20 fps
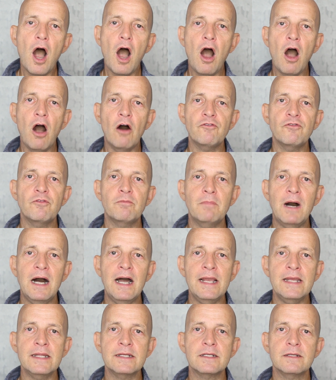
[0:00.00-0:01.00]
of
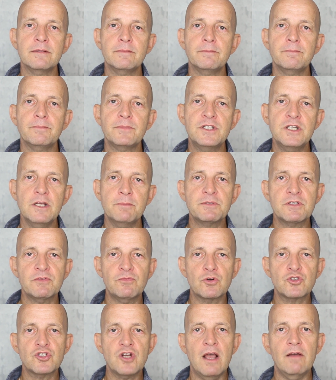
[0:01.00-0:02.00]
my tips
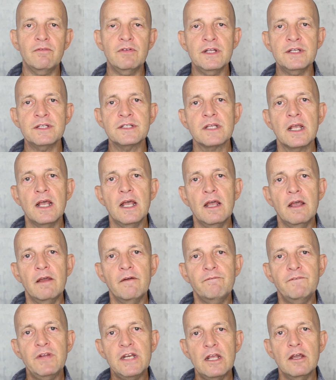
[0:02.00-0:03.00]
for travelers
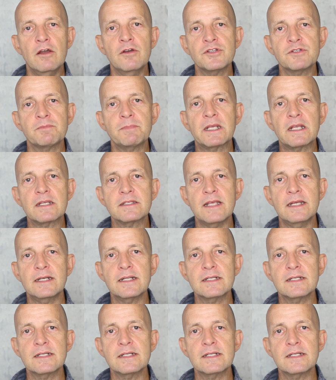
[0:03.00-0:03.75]
videos because they're